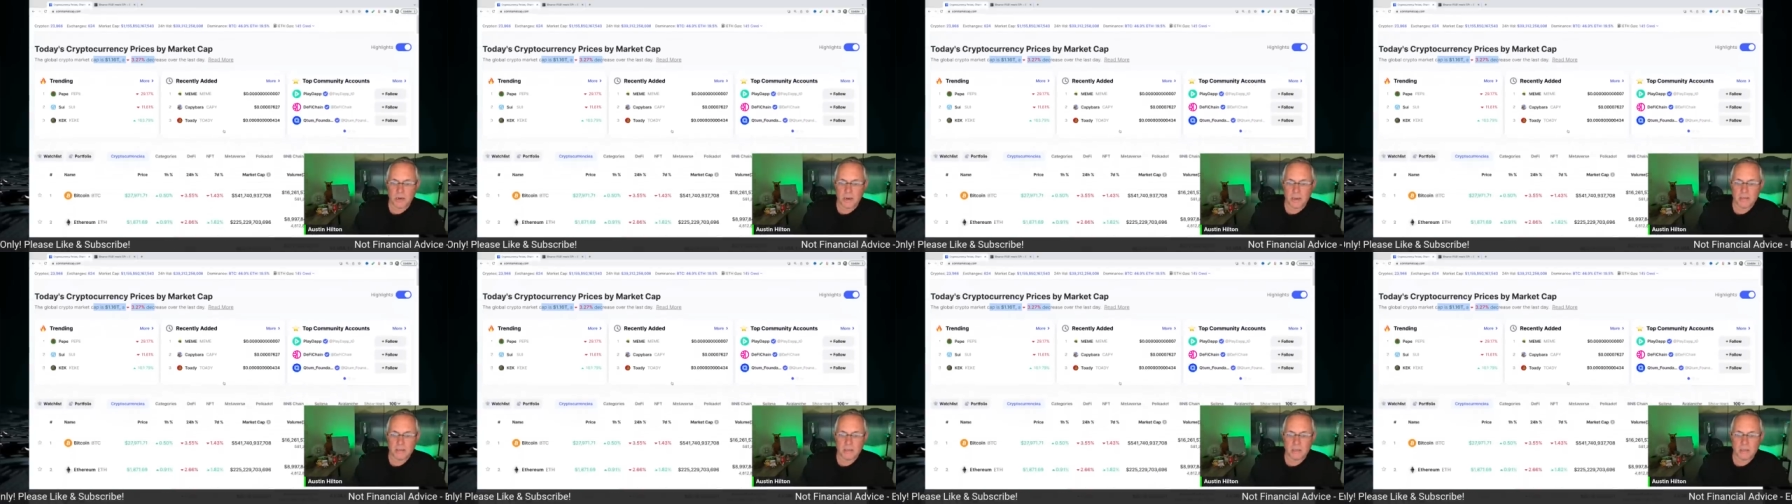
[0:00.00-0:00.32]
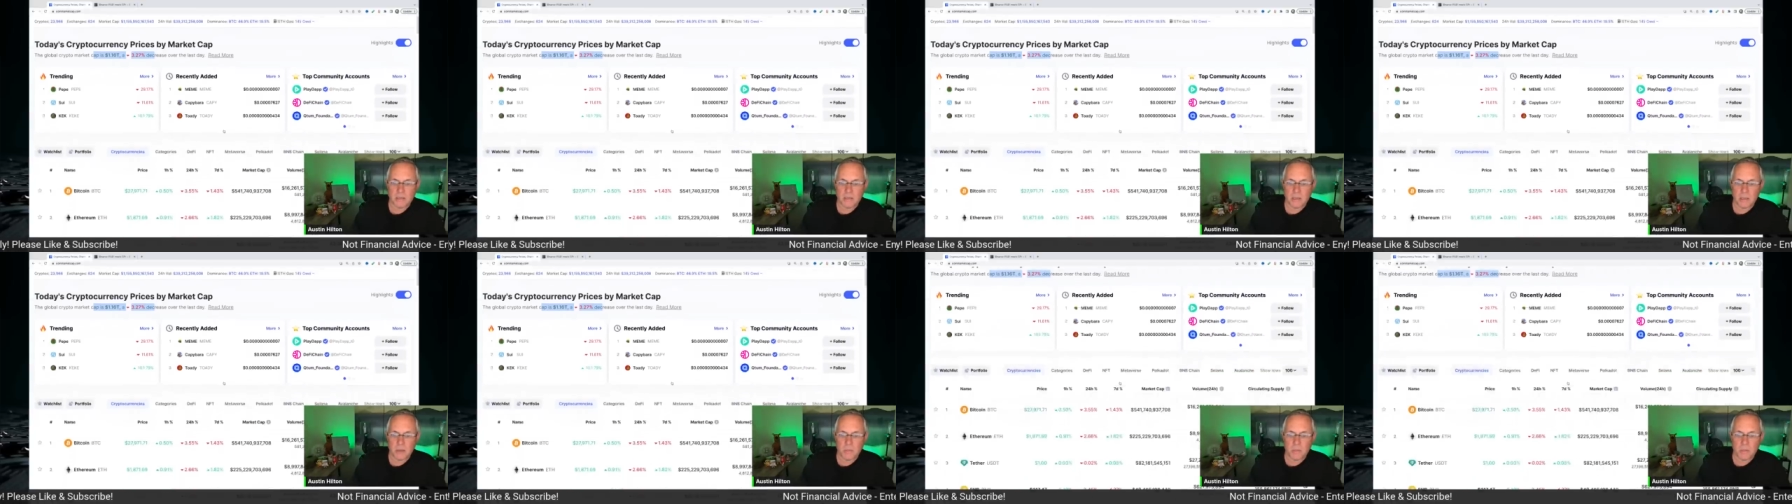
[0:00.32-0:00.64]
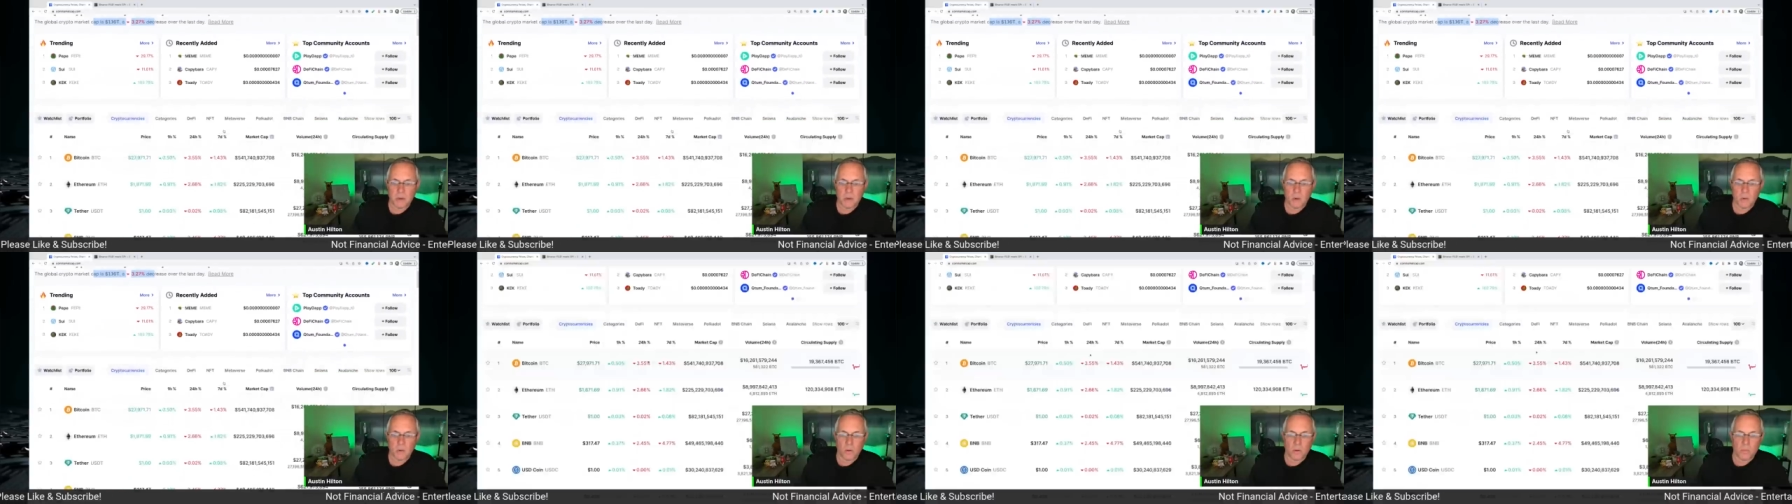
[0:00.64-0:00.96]
As I said,
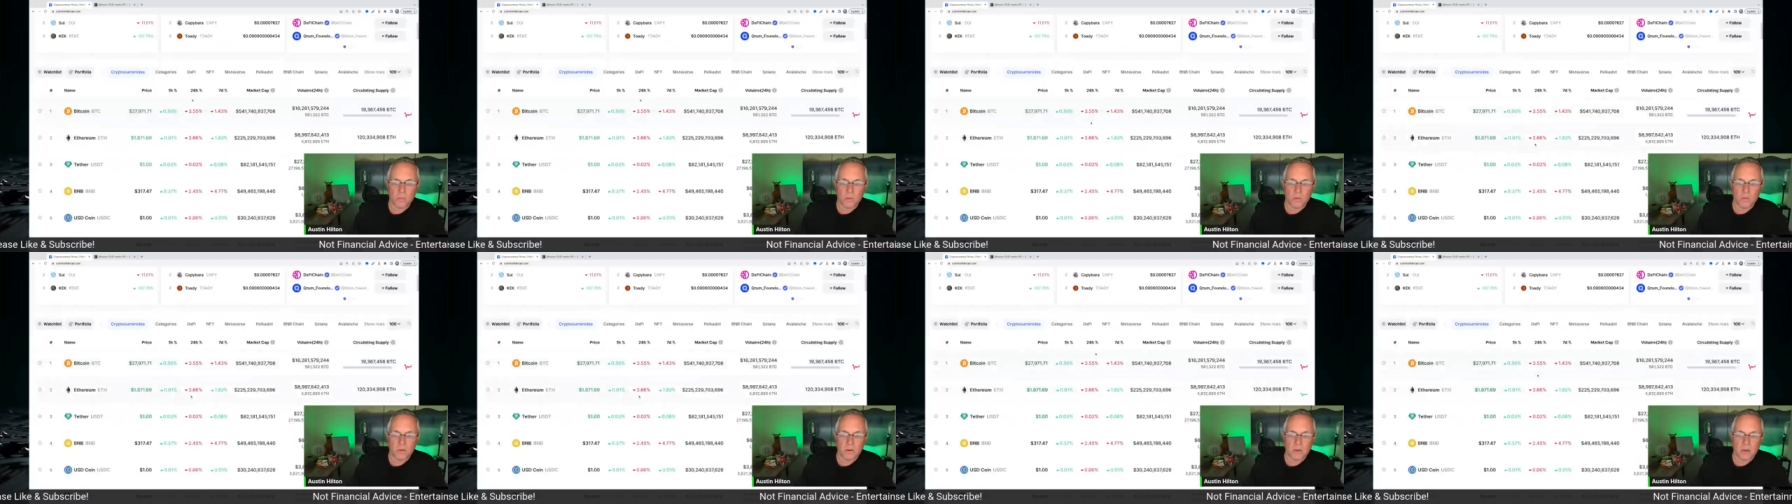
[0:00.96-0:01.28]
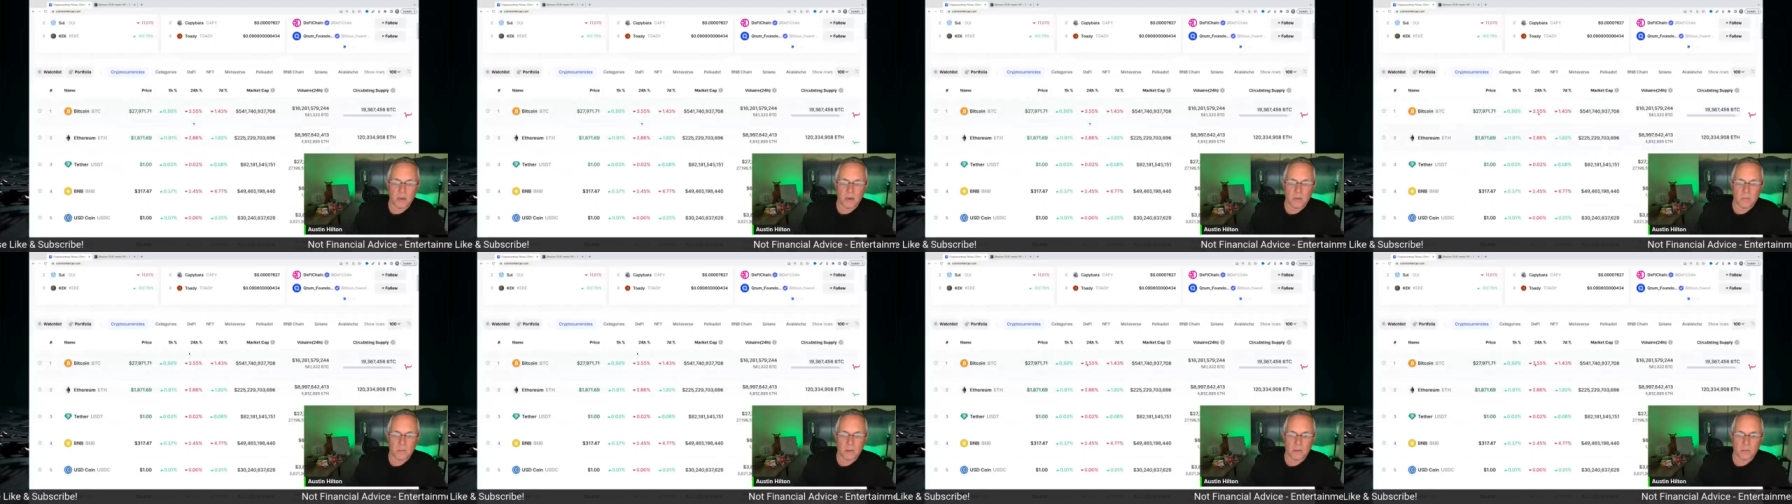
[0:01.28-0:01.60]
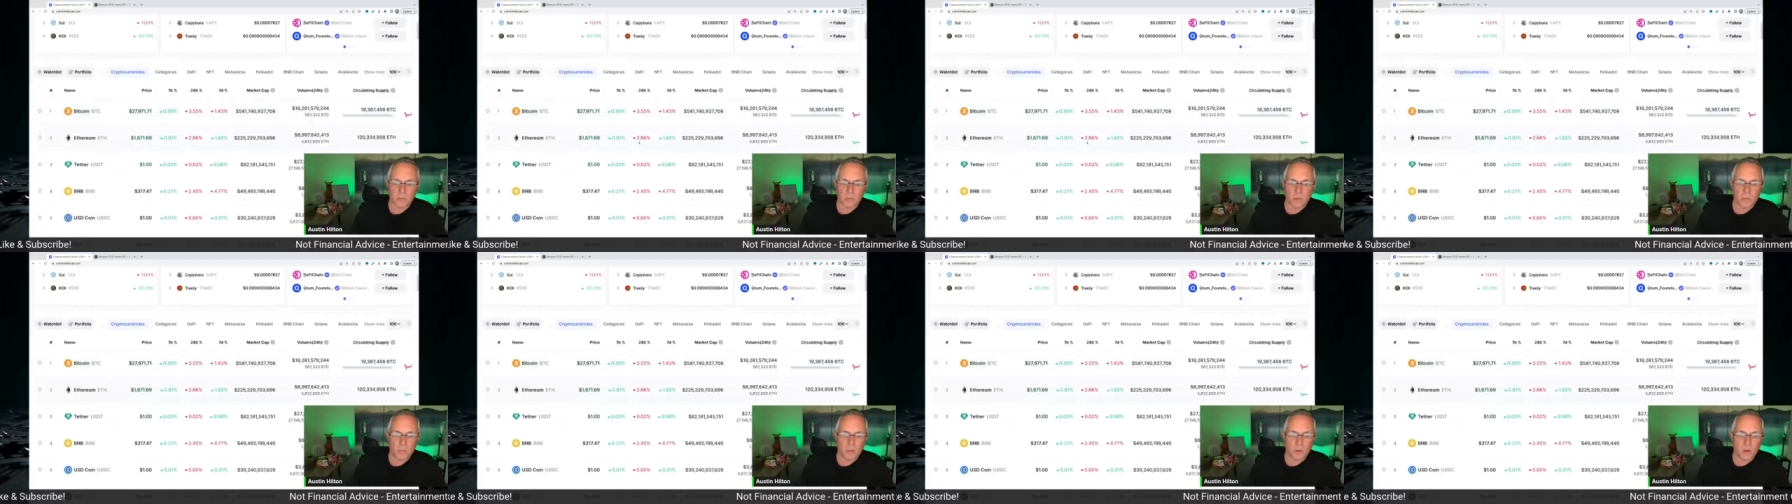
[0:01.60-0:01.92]
Bitcoin moving down about
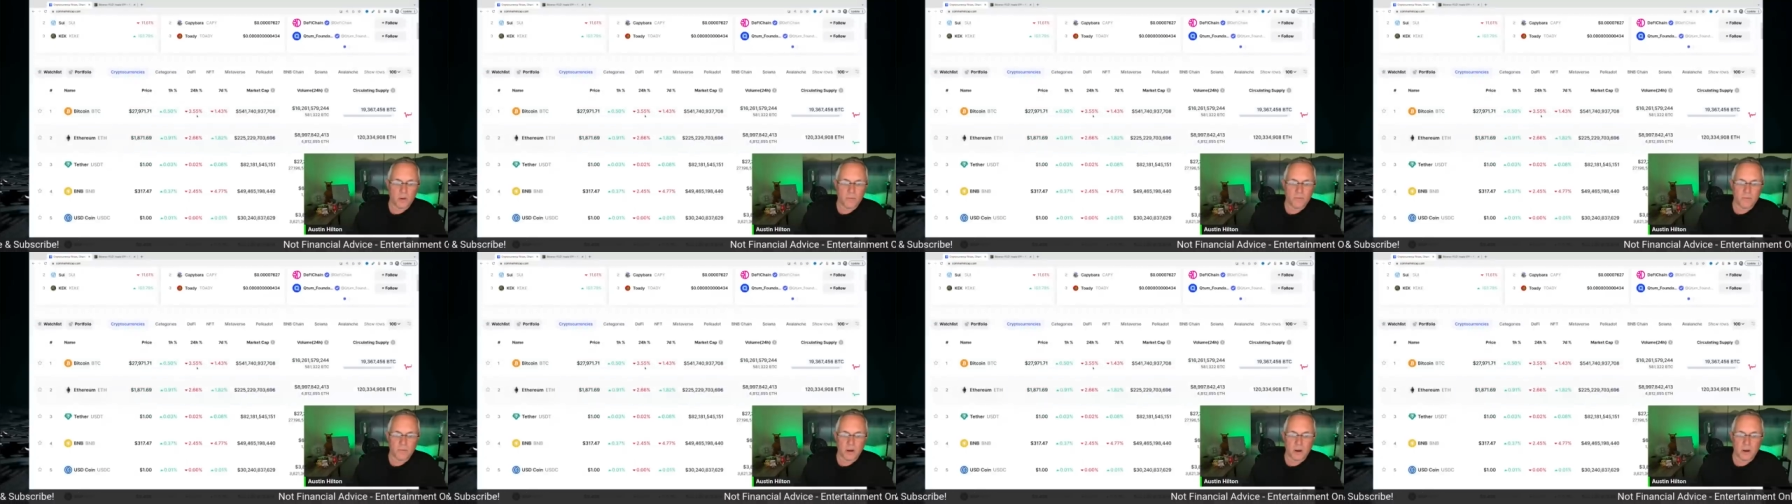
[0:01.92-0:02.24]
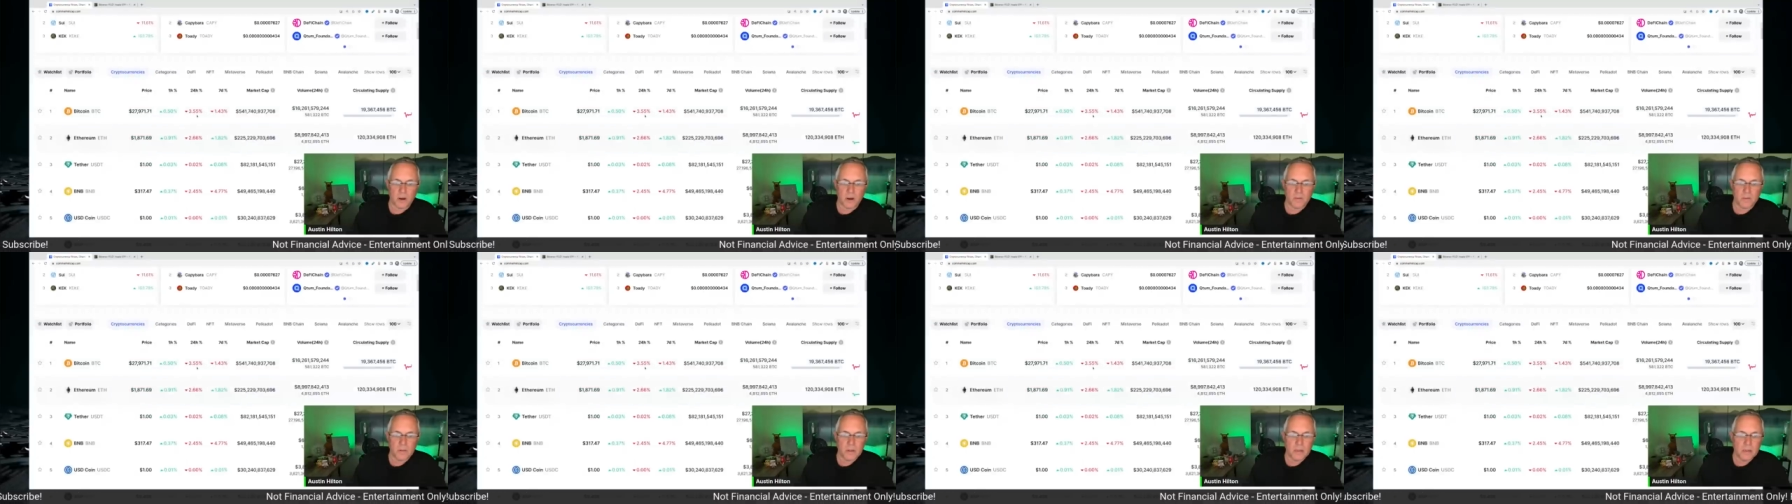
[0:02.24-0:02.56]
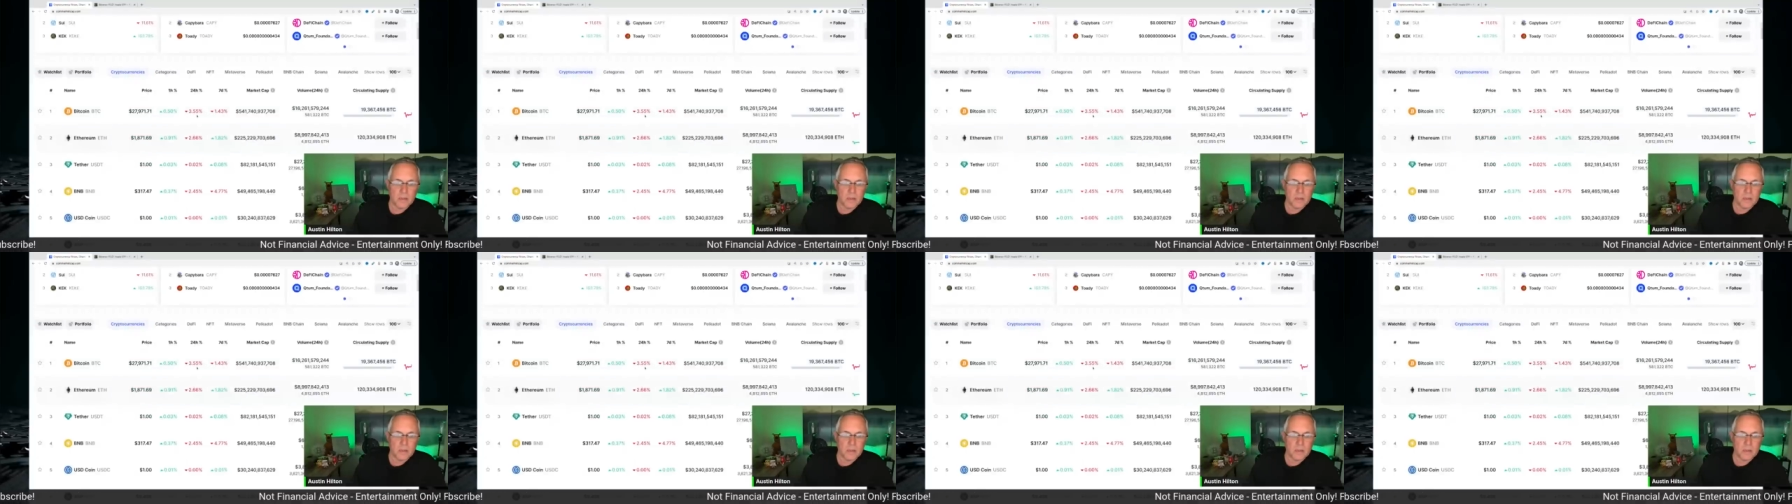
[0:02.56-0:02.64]
three point five.